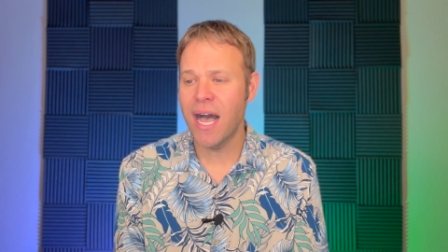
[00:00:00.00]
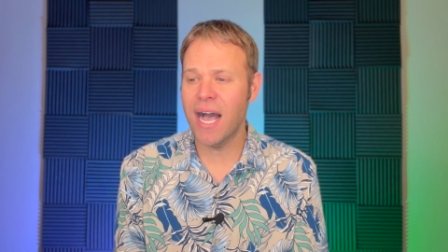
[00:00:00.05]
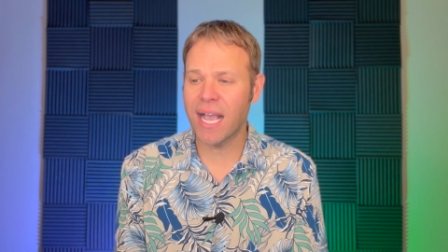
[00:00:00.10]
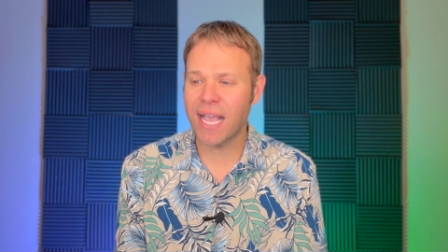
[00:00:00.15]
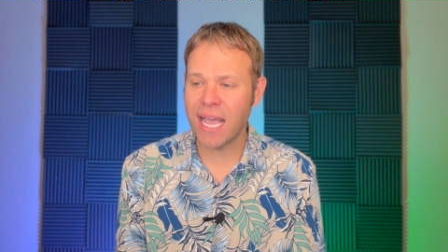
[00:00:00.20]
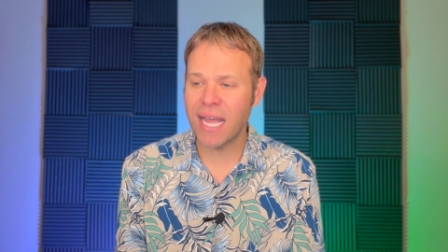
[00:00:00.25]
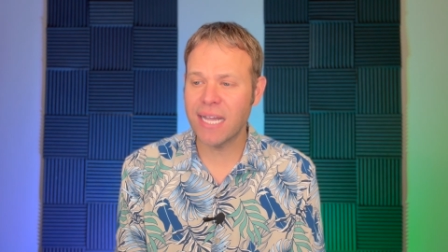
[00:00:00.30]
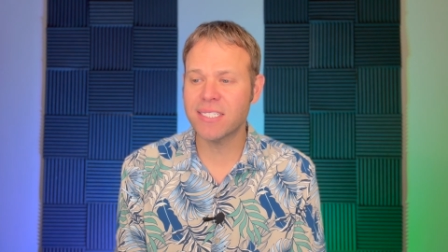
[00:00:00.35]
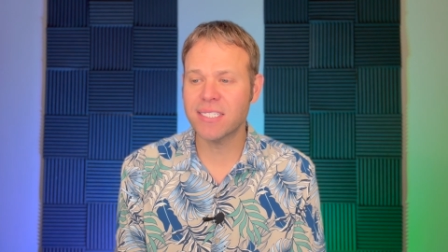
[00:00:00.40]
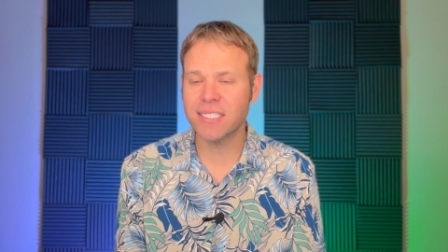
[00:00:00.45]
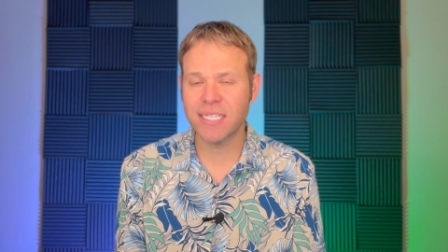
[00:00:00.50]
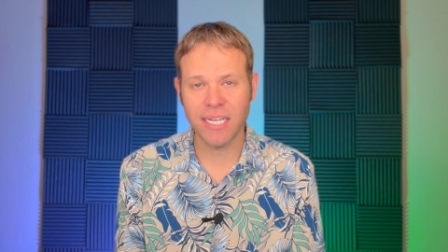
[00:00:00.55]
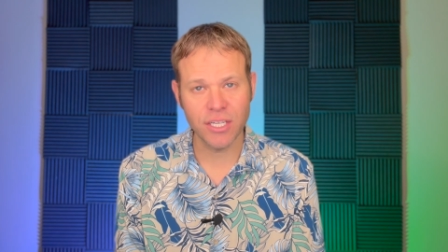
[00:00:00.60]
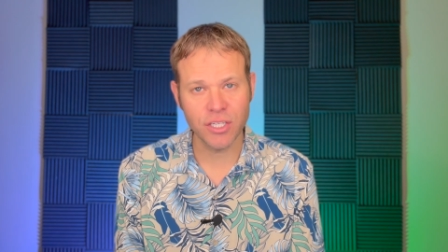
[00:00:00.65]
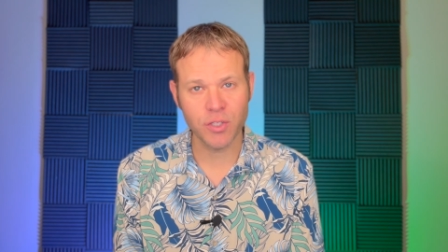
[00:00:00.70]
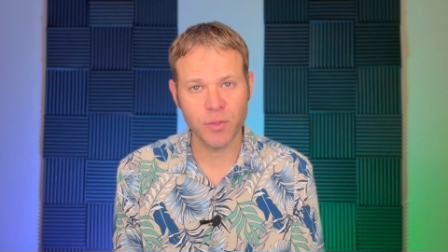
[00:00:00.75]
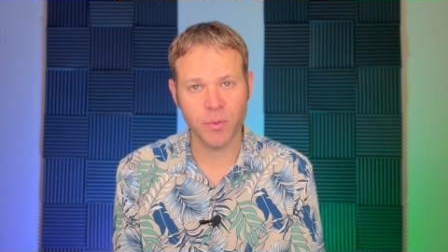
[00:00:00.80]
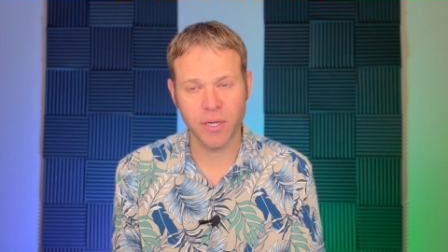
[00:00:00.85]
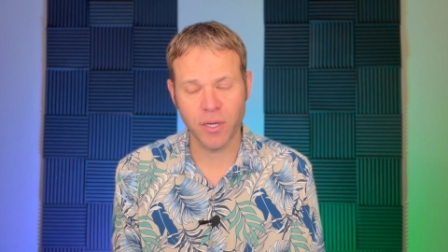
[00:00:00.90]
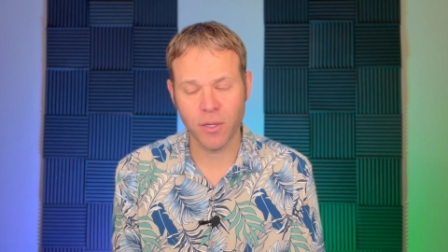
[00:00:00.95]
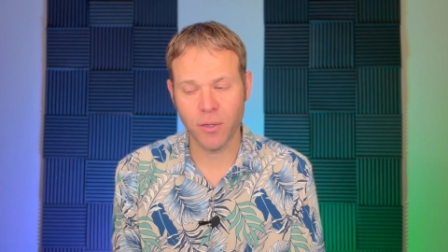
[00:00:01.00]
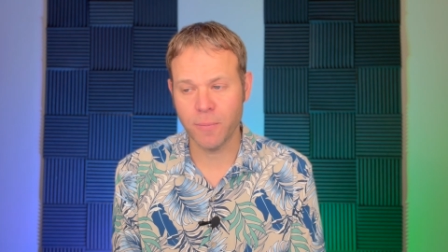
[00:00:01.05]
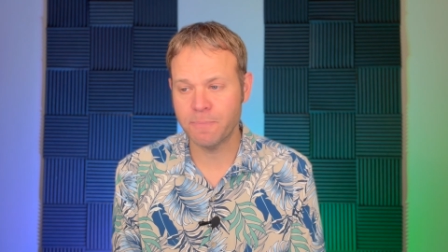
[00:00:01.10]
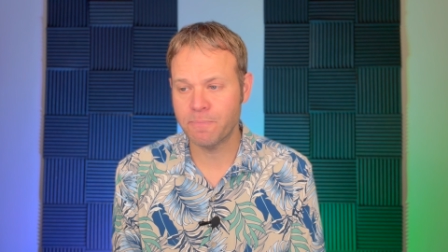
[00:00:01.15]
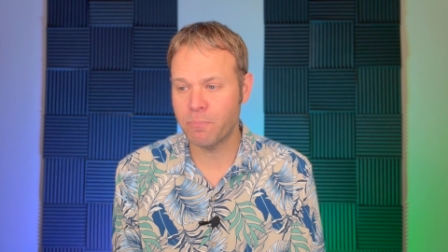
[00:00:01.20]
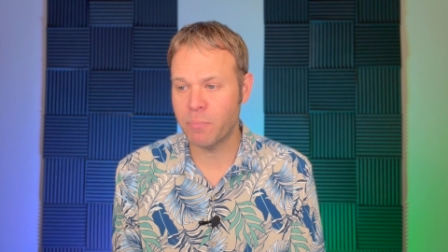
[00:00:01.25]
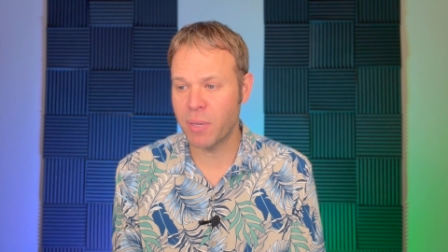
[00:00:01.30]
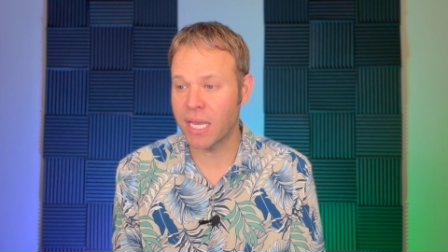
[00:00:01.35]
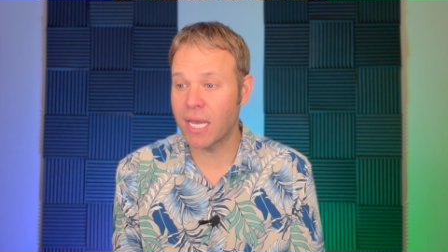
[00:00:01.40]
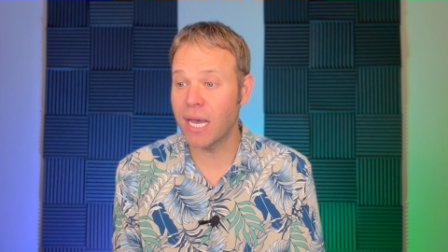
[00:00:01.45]
against Israel
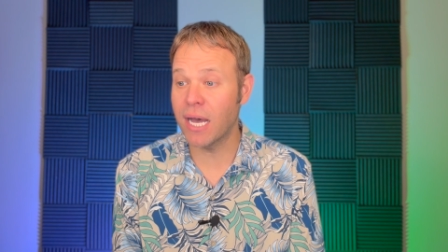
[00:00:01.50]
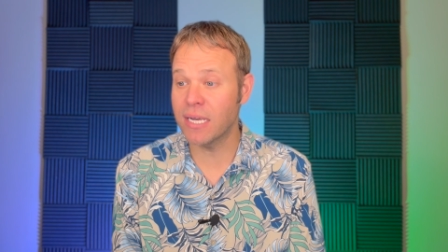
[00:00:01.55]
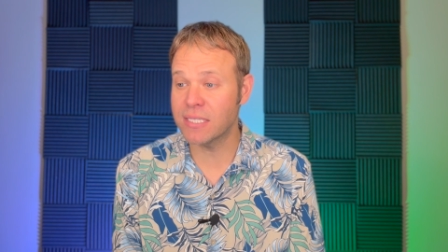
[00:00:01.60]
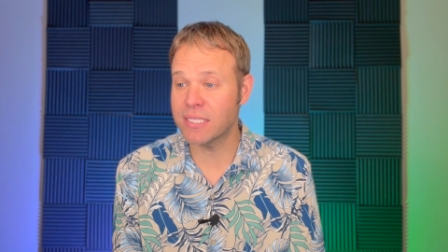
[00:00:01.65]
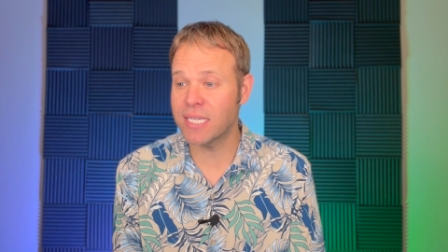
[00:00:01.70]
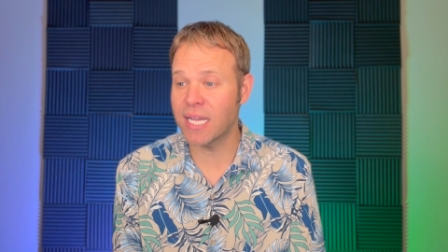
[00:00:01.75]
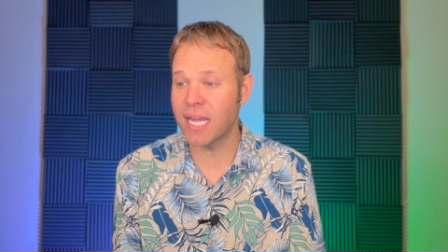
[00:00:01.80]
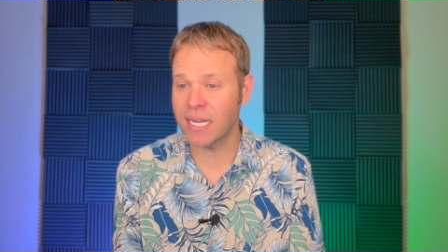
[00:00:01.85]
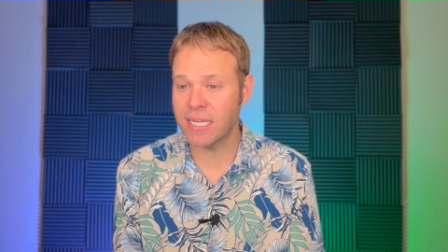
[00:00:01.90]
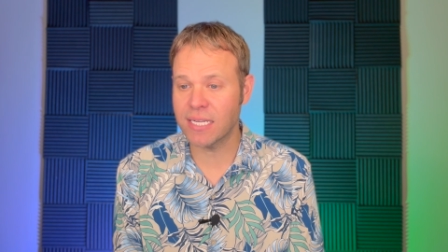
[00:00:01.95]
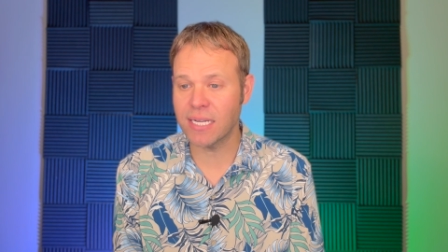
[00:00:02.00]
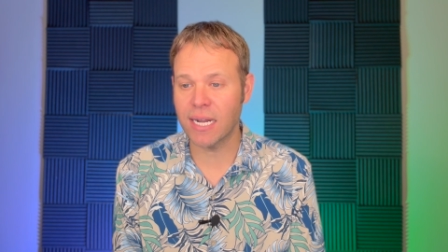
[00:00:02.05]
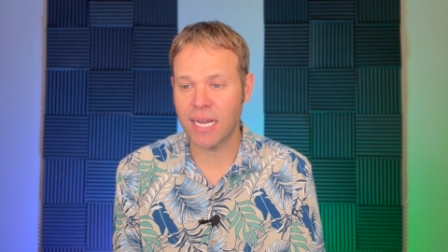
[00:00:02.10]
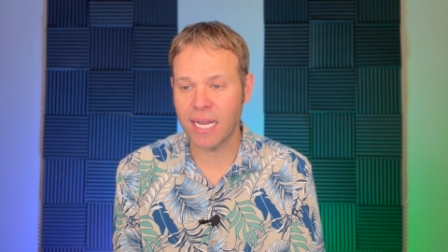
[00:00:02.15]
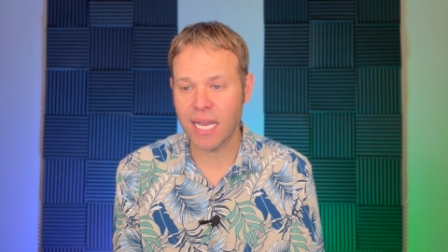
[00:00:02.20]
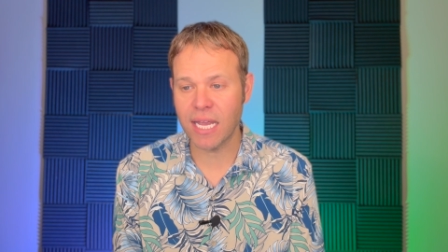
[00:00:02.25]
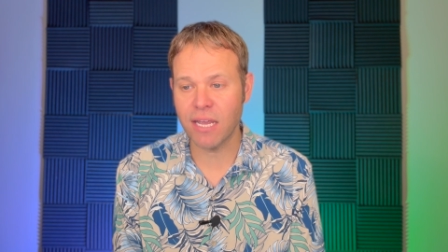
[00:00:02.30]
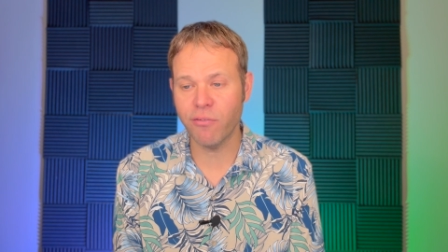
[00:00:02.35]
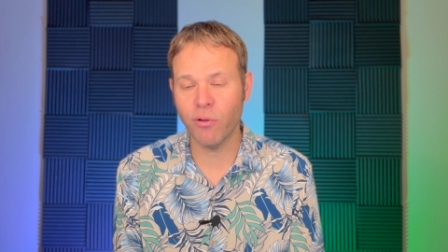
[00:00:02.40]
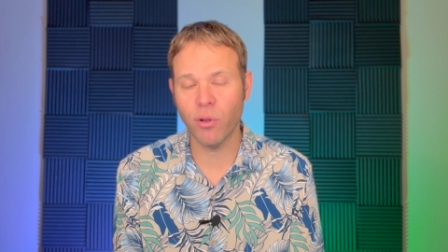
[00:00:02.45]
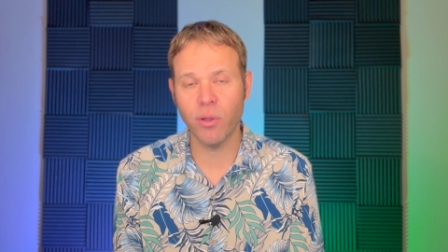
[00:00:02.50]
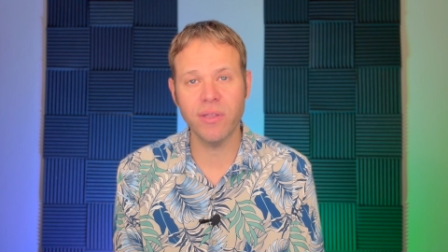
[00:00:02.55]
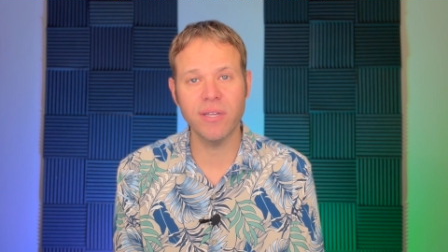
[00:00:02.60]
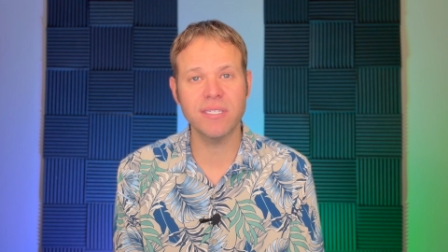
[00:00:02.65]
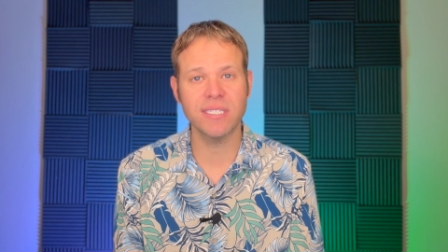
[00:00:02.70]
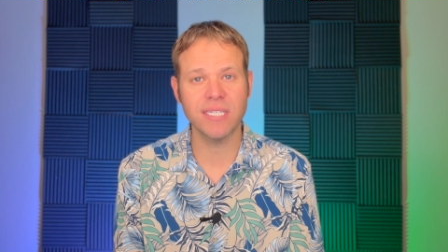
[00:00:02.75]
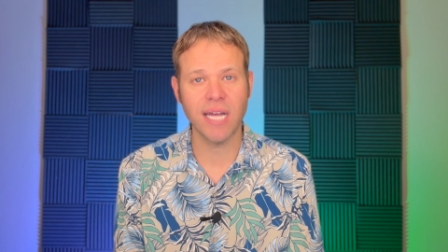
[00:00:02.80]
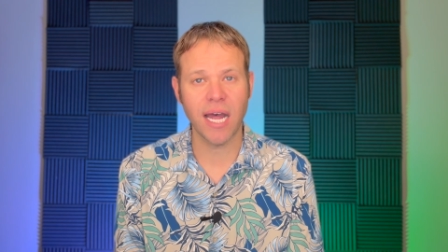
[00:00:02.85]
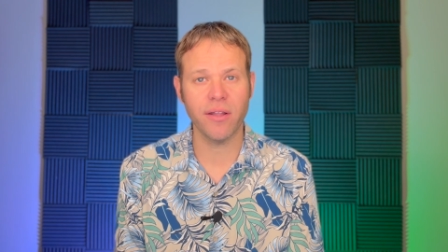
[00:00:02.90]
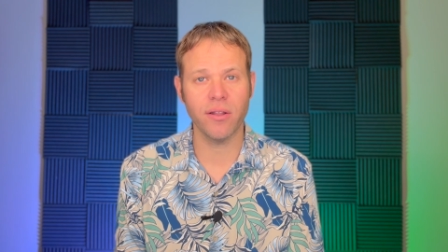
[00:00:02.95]
because they had done evil in
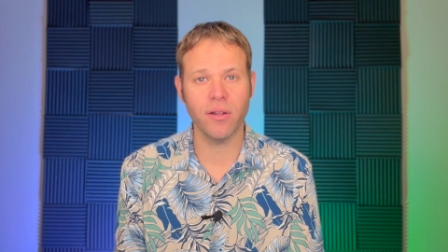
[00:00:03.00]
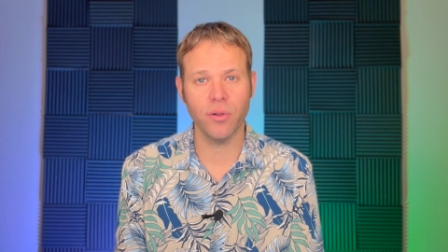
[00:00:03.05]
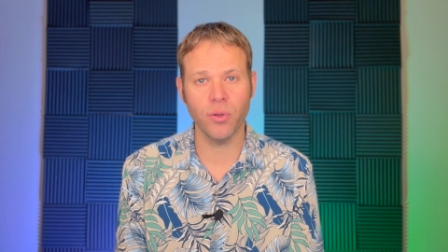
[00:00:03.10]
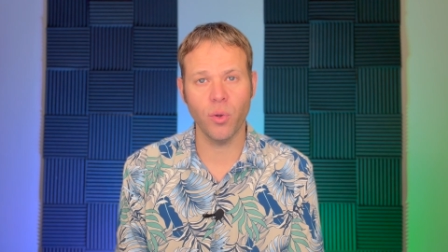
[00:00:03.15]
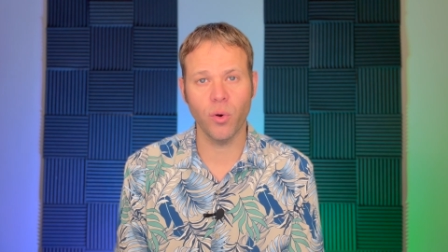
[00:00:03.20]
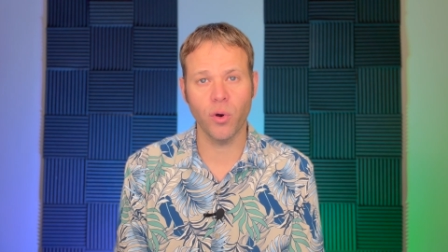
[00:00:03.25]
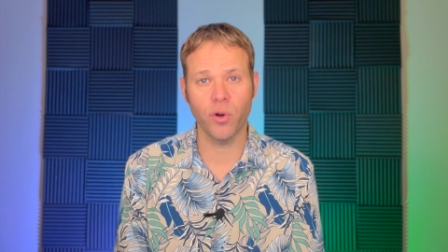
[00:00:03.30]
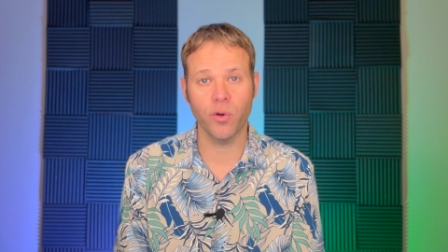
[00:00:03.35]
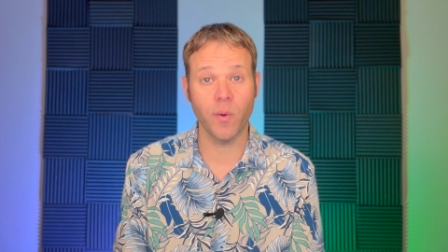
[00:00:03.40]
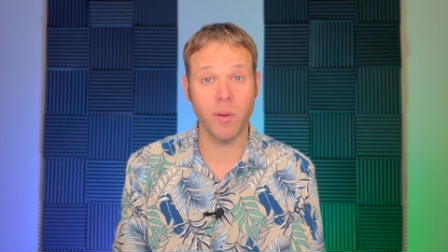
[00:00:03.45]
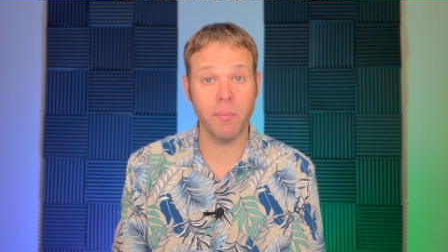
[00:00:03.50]
the sight of the Lord.